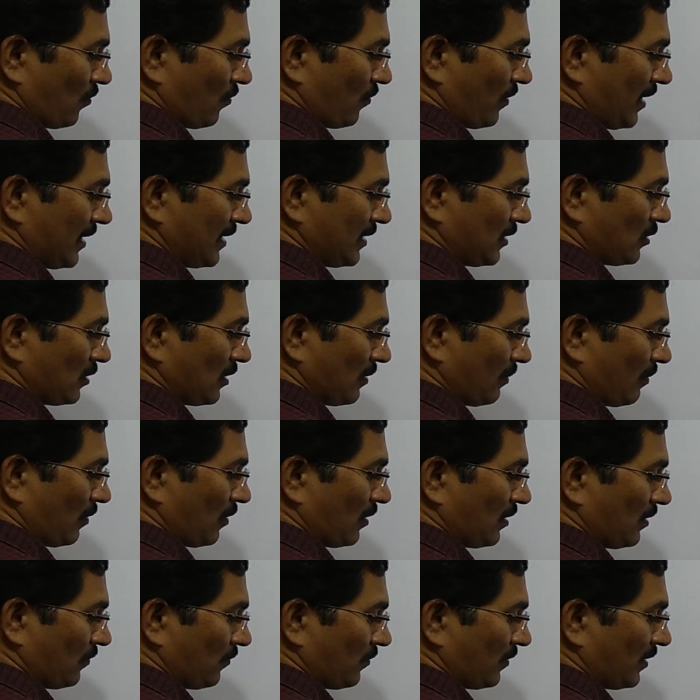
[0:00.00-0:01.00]
5 to the
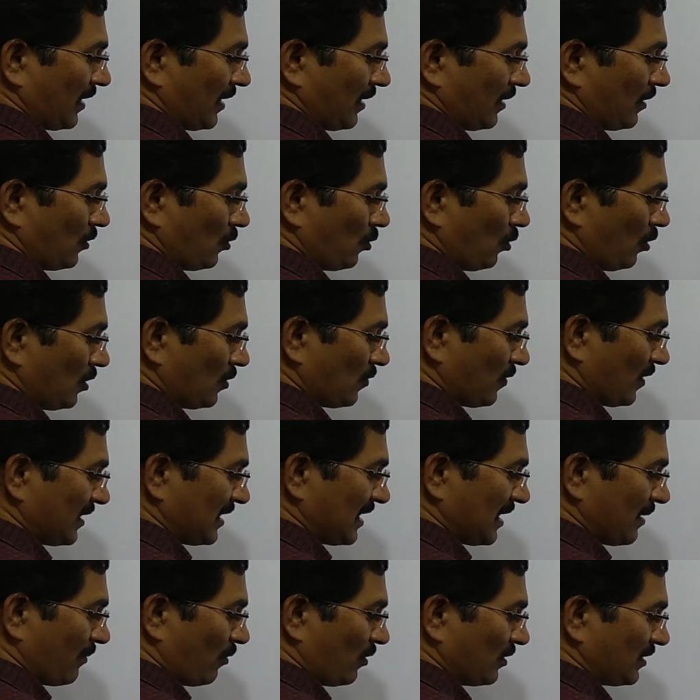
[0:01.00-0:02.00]
power of 10. Don't
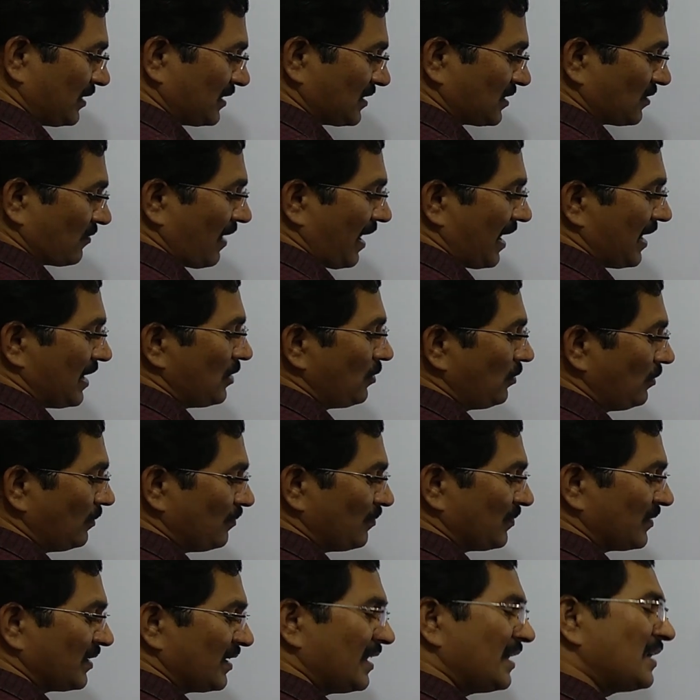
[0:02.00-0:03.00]
worry about its value.
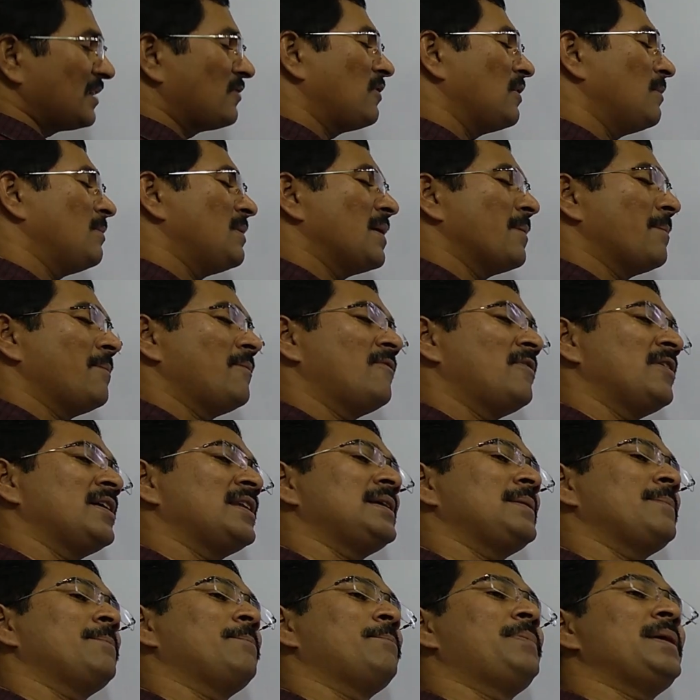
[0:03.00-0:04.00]
It will be a
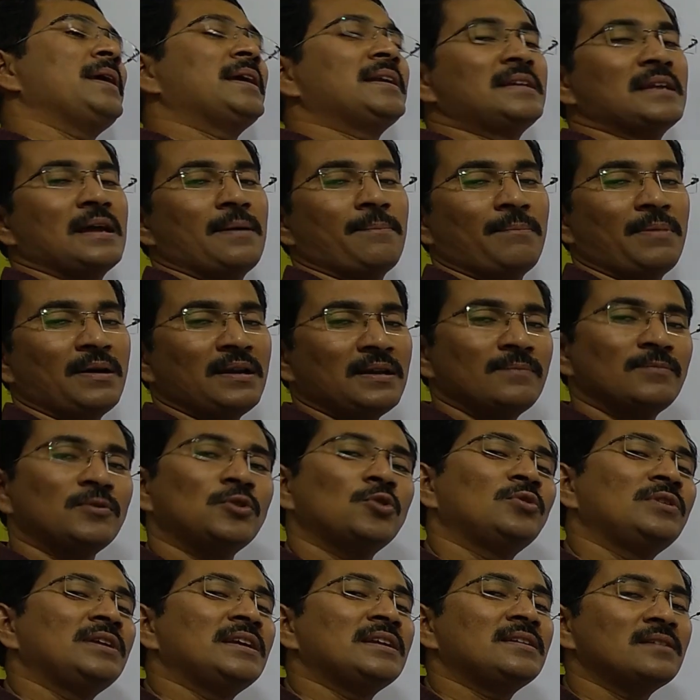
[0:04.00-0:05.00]
very big number.
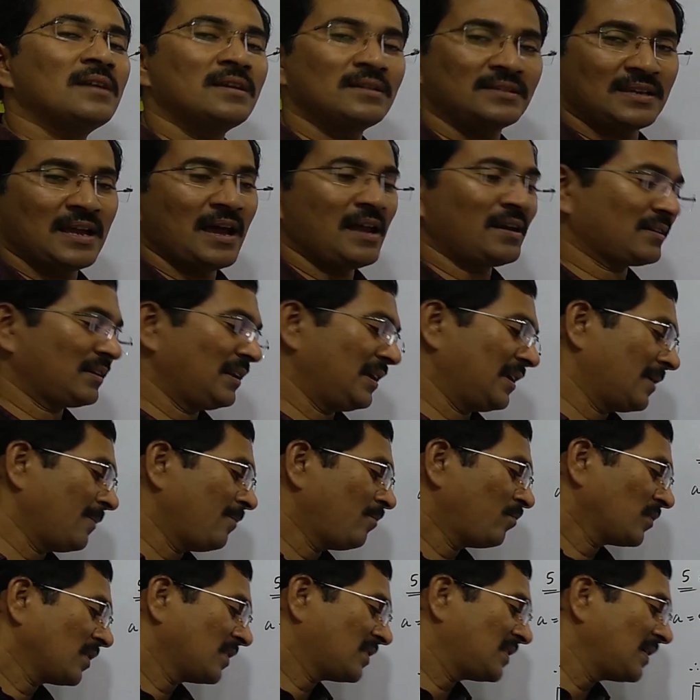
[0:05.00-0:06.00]
You need not calculate.
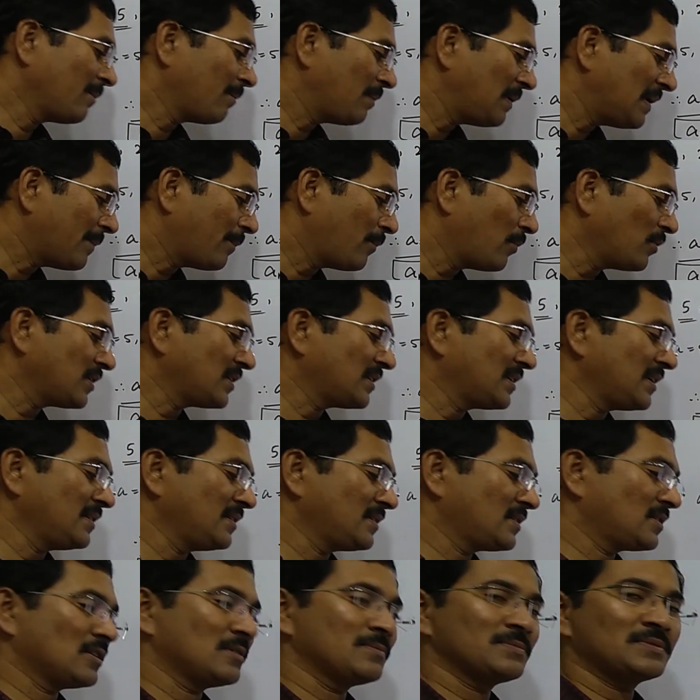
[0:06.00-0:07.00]
Simply put it
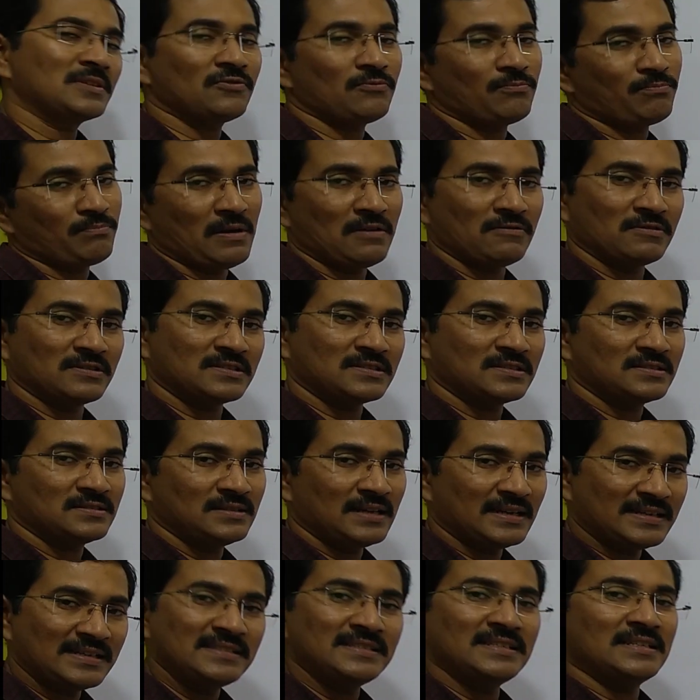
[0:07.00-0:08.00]
in terms of powers.
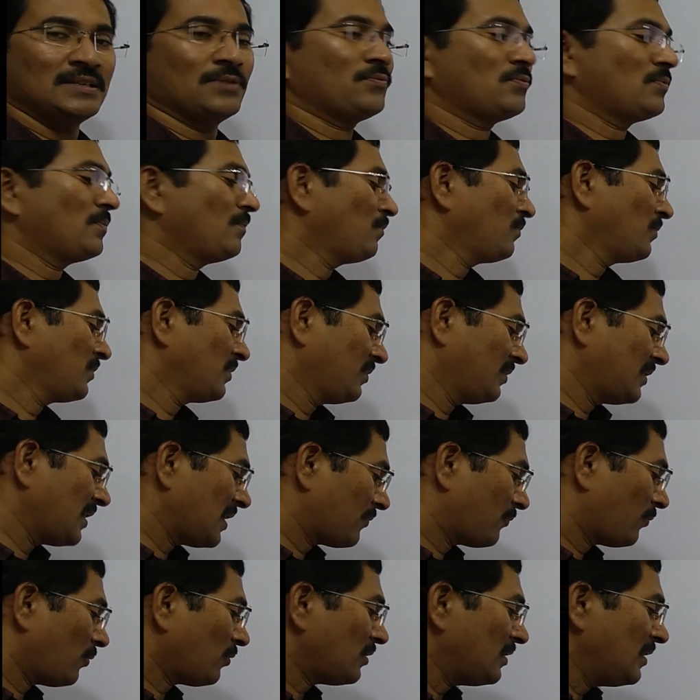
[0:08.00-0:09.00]
That is enough.
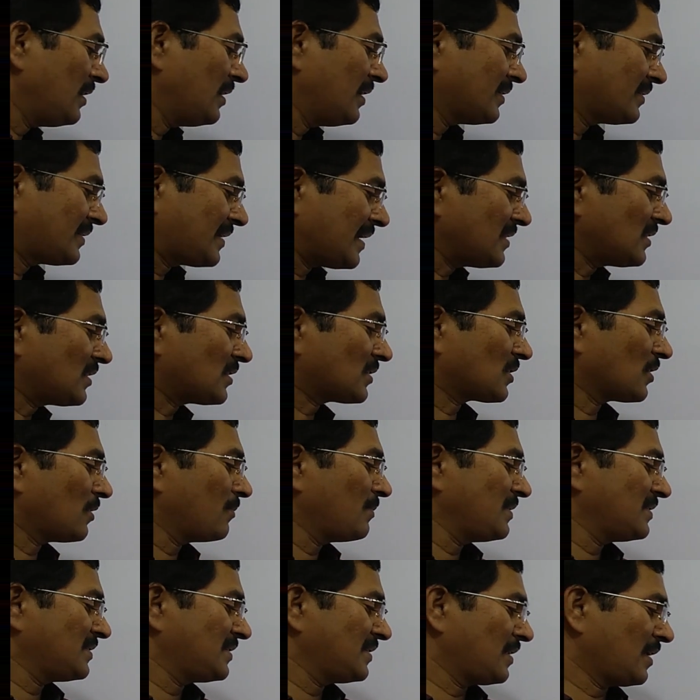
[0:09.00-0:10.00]
Therefore 10th
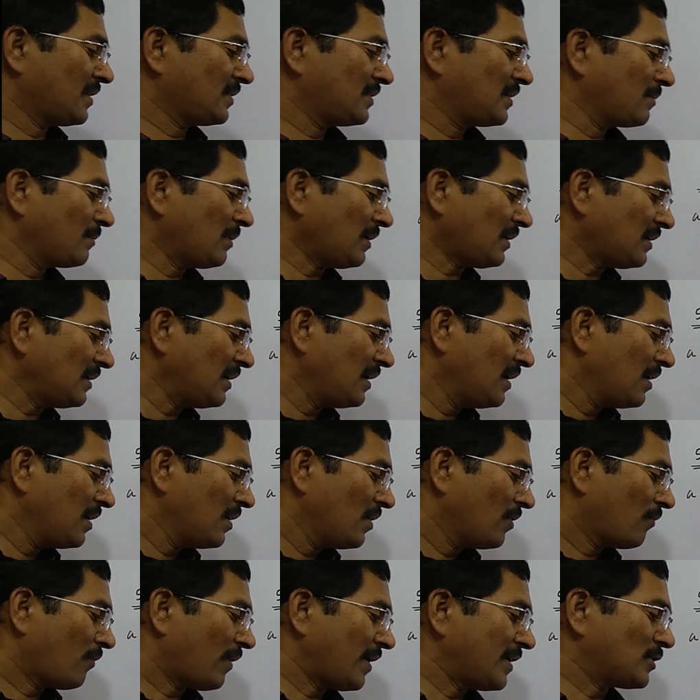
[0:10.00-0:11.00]
term is nothing but
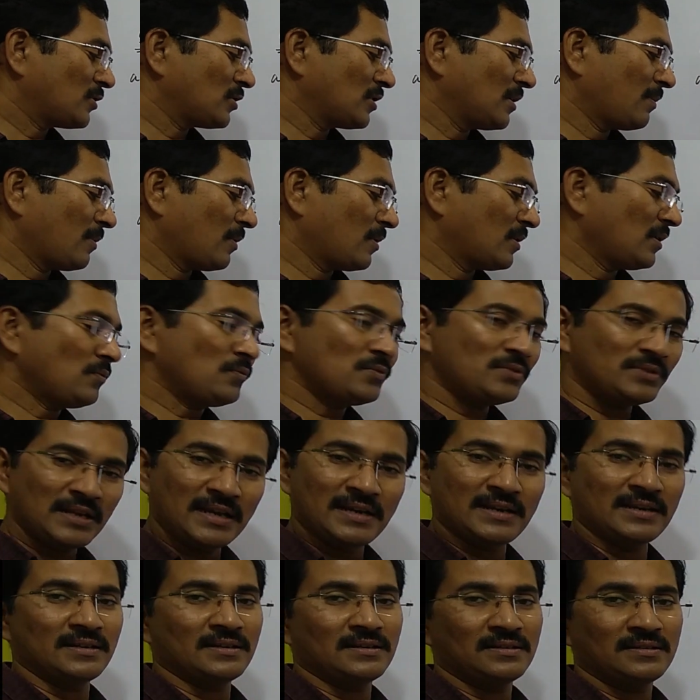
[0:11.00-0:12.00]
5 to the power of
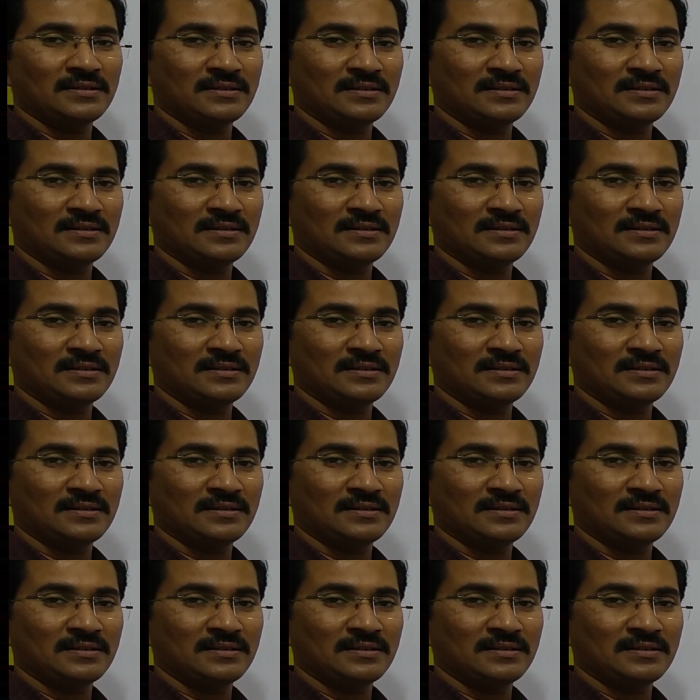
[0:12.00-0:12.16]
10.